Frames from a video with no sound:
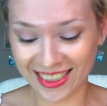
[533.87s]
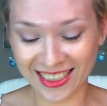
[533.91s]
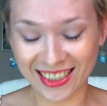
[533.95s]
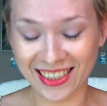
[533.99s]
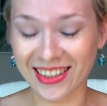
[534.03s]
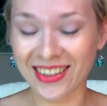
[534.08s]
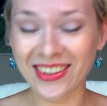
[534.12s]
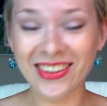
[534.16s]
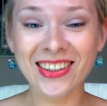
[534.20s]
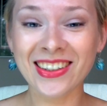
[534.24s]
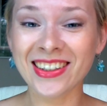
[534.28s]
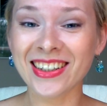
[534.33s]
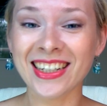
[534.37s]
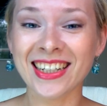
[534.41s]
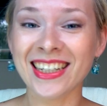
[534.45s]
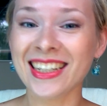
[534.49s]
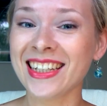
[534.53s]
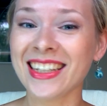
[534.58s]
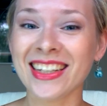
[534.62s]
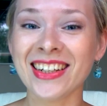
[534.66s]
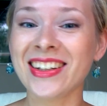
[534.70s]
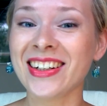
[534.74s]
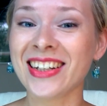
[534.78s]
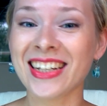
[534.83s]
you're
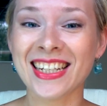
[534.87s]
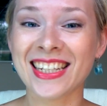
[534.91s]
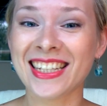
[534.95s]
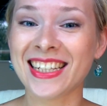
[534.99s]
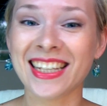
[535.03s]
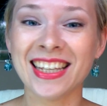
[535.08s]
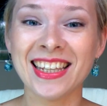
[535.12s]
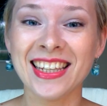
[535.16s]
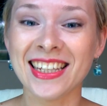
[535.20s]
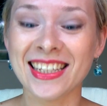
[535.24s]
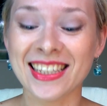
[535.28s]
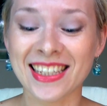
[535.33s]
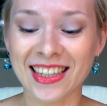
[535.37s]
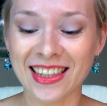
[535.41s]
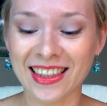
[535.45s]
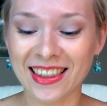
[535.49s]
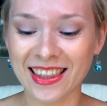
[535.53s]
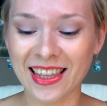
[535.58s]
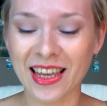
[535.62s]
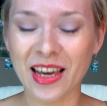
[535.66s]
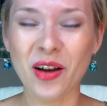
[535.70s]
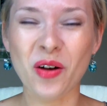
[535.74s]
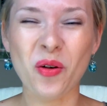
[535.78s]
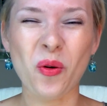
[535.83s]
gonna see this
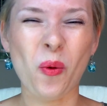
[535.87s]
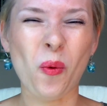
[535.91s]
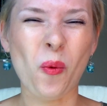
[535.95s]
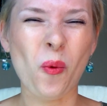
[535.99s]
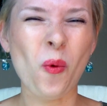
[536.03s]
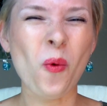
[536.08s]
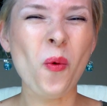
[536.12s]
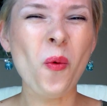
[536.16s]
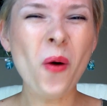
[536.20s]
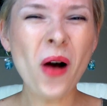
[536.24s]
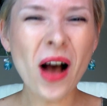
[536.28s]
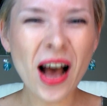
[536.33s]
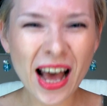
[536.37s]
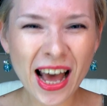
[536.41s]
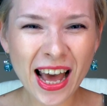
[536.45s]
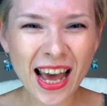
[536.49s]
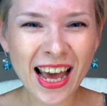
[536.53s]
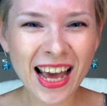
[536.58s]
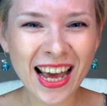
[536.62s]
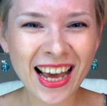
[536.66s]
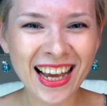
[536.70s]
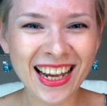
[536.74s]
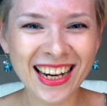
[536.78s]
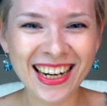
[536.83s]
and think,
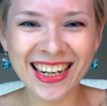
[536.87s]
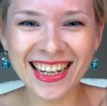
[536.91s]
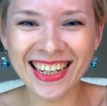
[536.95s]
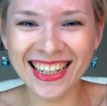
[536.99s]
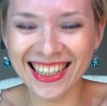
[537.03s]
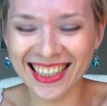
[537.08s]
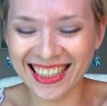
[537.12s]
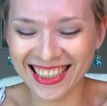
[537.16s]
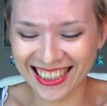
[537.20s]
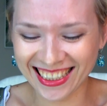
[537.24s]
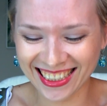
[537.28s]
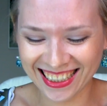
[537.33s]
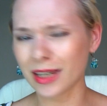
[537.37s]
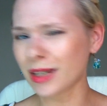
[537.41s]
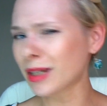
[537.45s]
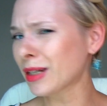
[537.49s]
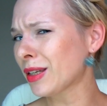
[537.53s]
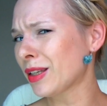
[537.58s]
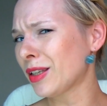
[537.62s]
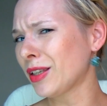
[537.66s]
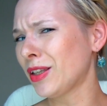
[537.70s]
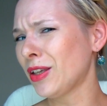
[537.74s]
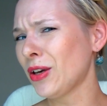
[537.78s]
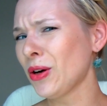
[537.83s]
what?
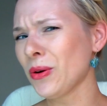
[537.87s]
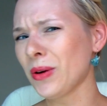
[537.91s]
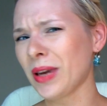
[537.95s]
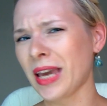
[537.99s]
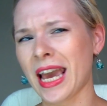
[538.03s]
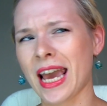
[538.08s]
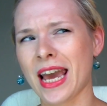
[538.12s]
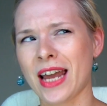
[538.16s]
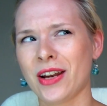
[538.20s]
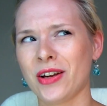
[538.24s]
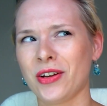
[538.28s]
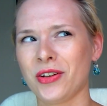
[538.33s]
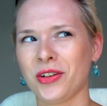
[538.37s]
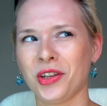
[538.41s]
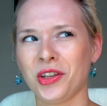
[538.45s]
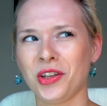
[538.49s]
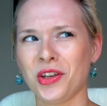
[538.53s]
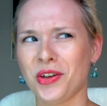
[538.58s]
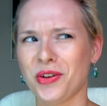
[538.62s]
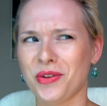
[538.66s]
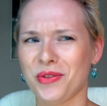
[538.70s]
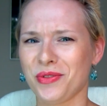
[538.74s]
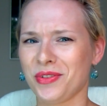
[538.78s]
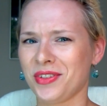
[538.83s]
You cannot
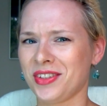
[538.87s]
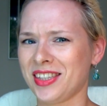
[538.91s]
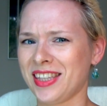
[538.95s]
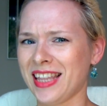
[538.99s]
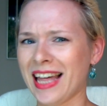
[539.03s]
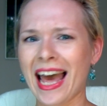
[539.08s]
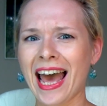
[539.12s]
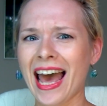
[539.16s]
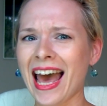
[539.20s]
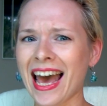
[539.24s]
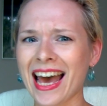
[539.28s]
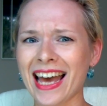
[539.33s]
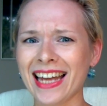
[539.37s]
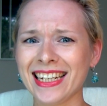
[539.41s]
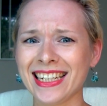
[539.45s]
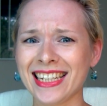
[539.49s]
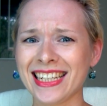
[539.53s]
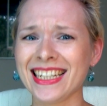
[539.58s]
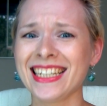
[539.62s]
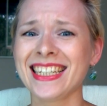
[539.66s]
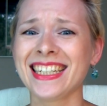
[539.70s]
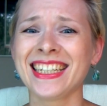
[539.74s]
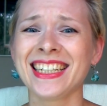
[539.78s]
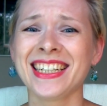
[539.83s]
use
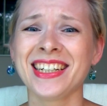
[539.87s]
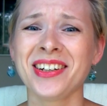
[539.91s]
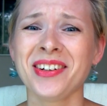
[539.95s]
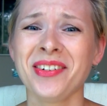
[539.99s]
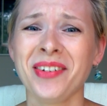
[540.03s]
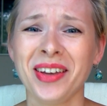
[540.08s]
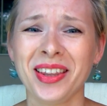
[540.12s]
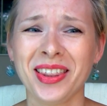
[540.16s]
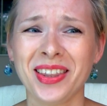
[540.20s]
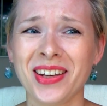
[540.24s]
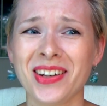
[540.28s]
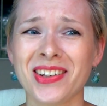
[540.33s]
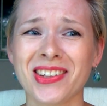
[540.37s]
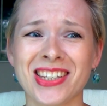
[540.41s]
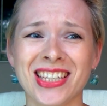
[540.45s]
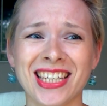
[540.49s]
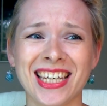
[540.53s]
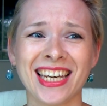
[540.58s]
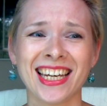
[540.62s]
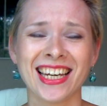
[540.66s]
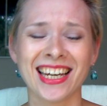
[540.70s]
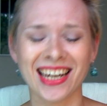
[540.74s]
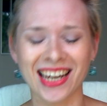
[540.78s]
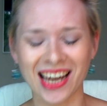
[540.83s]
that with your
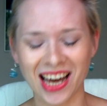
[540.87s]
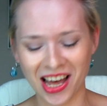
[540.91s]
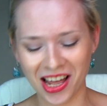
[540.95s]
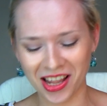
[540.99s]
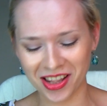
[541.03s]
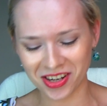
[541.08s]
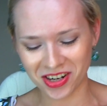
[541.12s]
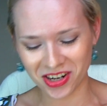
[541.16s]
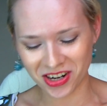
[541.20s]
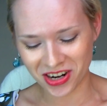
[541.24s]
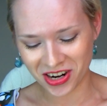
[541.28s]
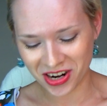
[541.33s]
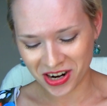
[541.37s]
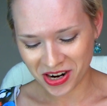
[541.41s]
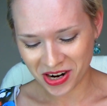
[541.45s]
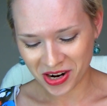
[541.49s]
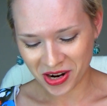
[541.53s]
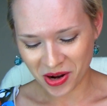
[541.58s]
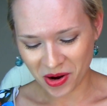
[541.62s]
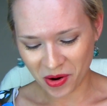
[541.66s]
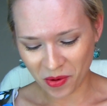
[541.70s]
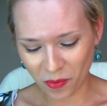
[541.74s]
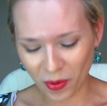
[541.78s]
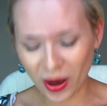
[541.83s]
skin color.
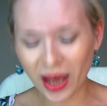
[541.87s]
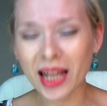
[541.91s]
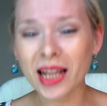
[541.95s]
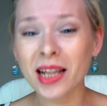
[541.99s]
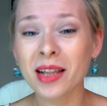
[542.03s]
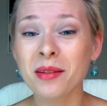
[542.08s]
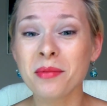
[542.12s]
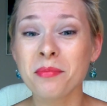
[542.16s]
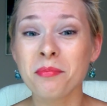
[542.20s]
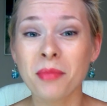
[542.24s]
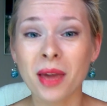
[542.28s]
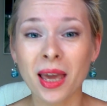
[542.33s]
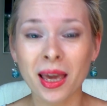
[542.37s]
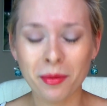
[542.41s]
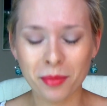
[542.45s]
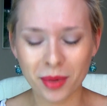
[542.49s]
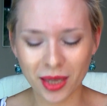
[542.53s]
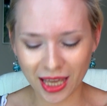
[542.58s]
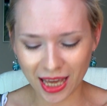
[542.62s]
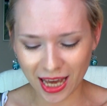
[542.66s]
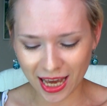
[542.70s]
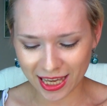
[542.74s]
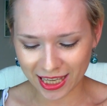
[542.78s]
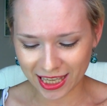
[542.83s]
Well,
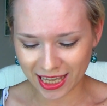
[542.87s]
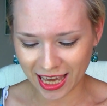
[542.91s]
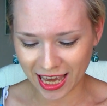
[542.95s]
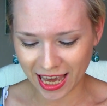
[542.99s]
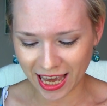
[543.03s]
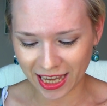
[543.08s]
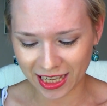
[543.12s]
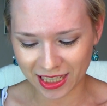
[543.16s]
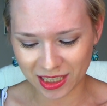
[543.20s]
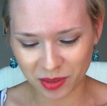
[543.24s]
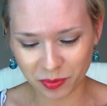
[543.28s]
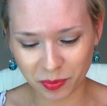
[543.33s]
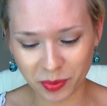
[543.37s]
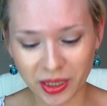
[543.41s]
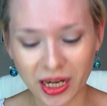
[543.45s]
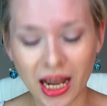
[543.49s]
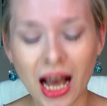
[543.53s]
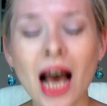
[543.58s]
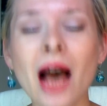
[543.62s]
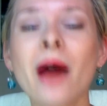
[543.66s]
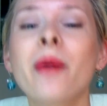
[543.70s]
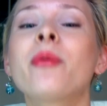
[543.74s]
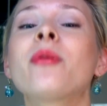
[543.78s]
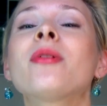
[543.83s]
maybe I can't, but
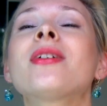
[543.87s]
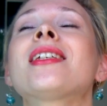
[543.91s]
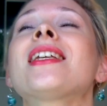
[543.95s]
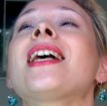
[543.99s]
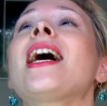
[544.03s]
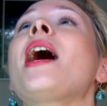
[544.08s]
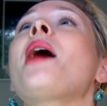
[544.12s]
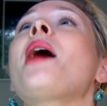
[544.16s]
I was